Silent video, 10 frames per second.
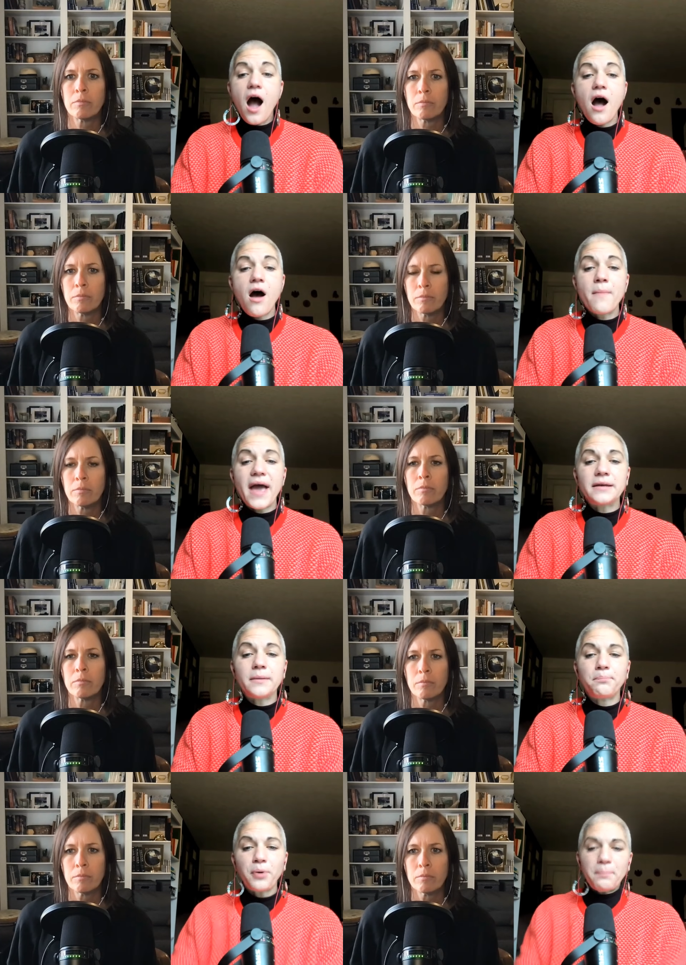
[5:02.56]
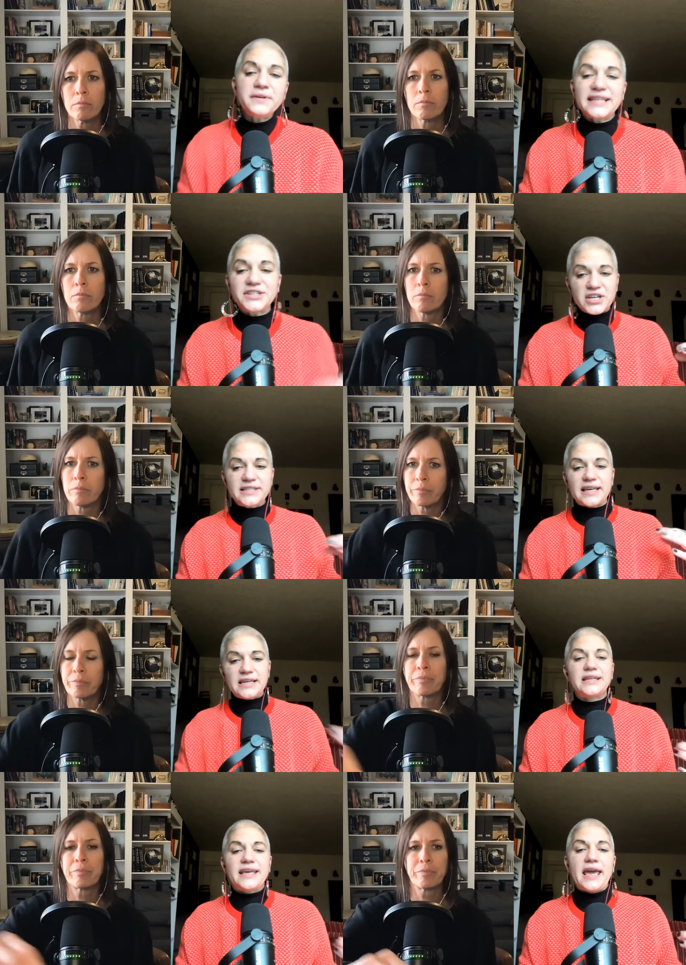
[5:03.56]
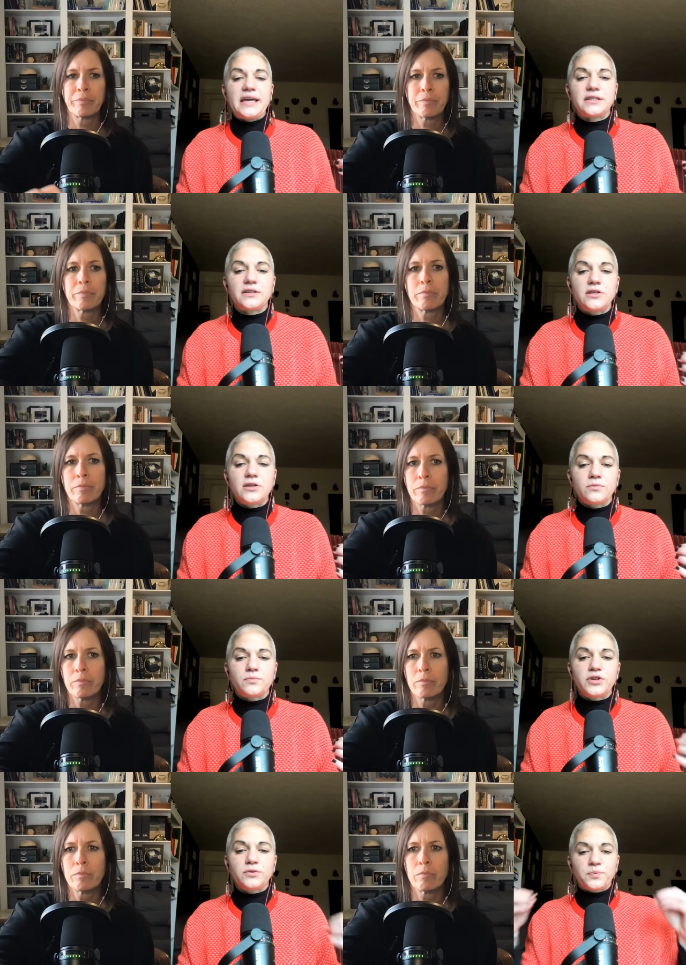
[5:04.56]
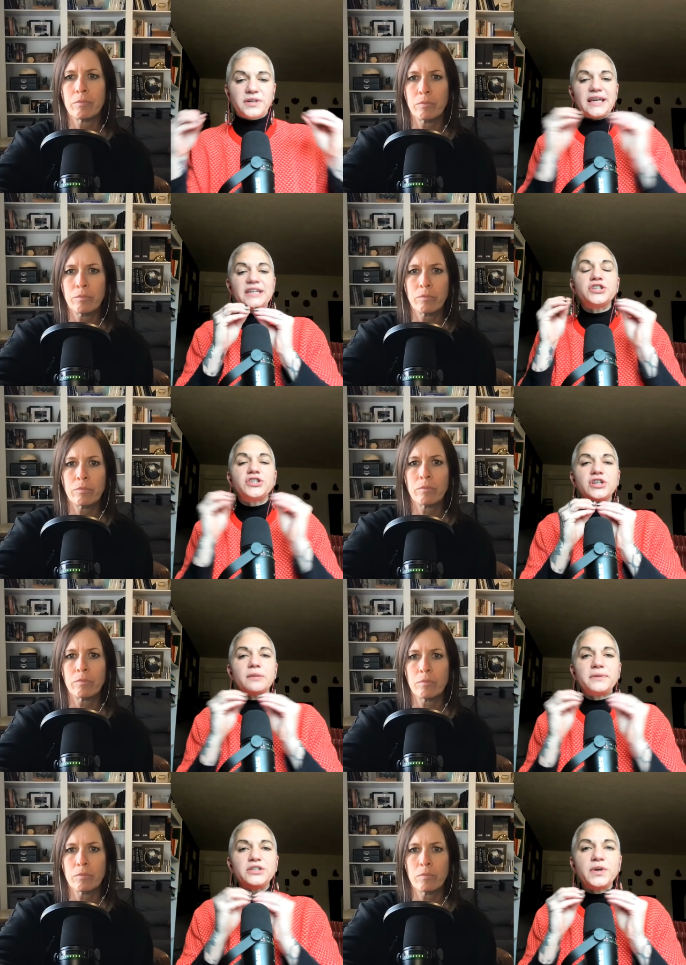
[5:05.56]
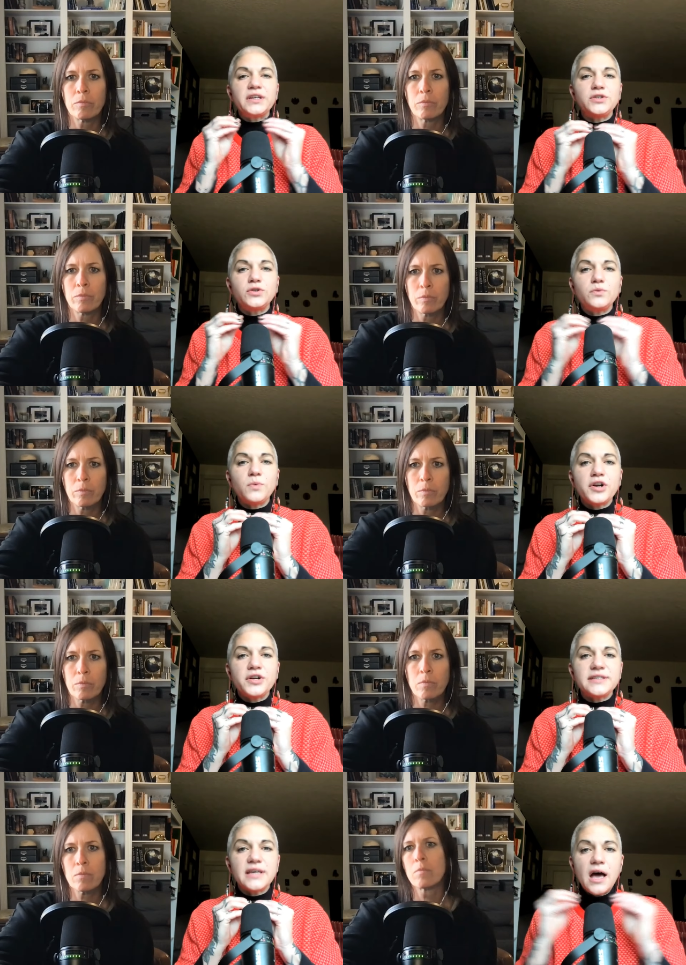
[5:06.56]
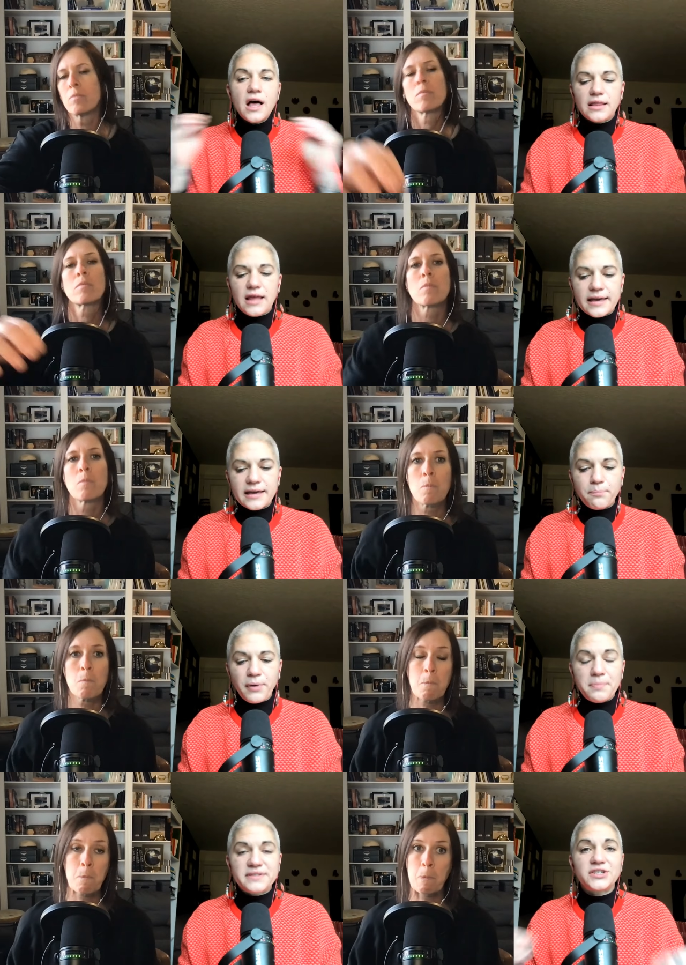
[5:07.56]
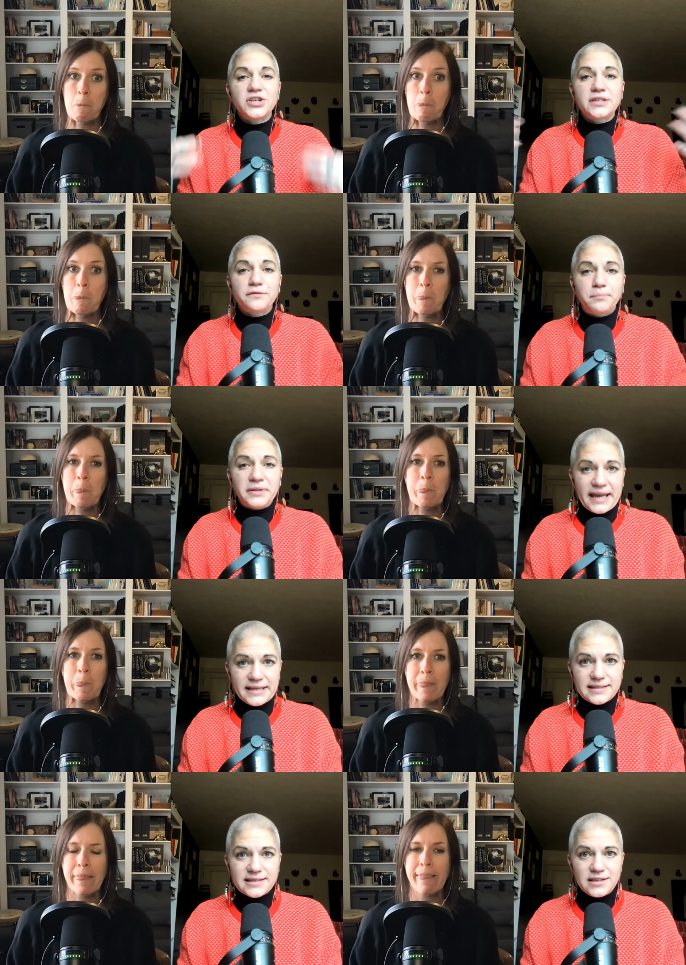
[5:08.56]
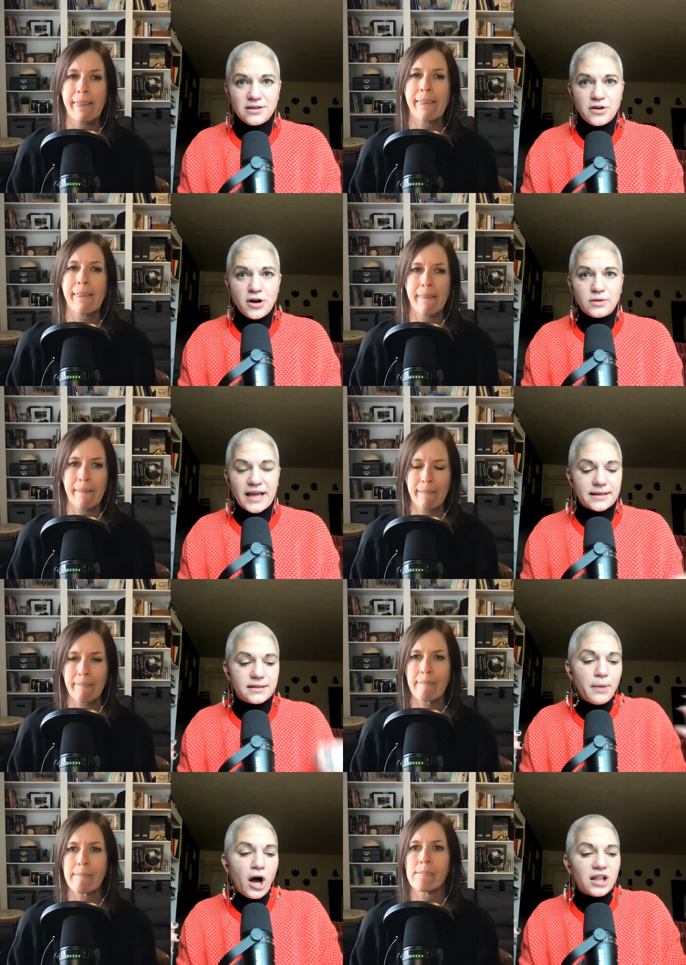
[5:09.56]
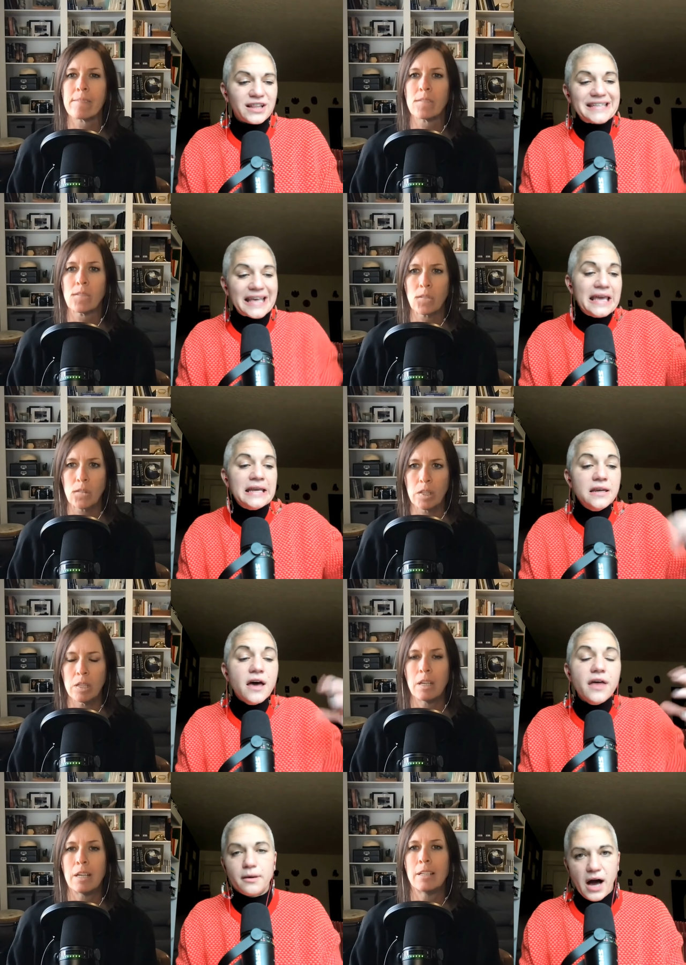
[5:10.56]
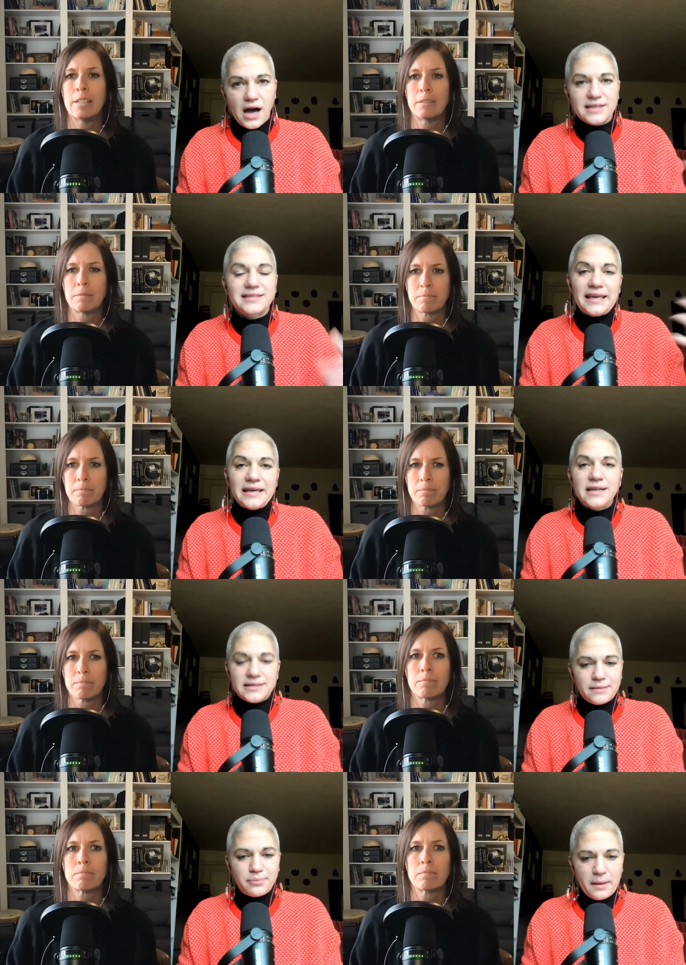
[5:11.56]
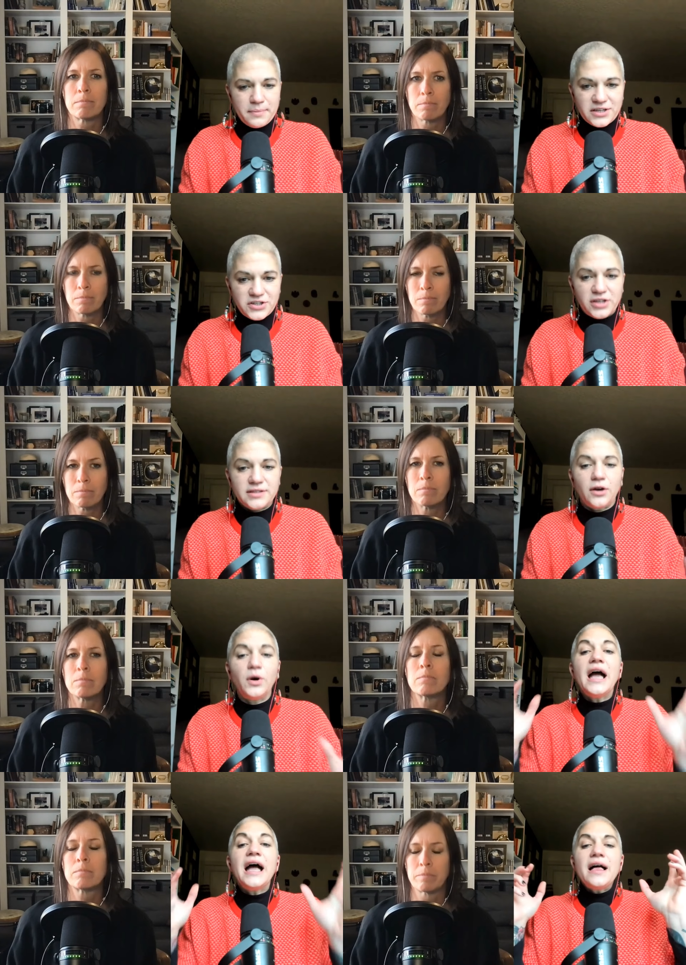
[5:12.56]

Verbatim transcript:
Speaker 1: Um, and prepositions indicate the the relationship between two words, like prepositions of place. You know, like the ball is in the box. In is the preposition. So mm.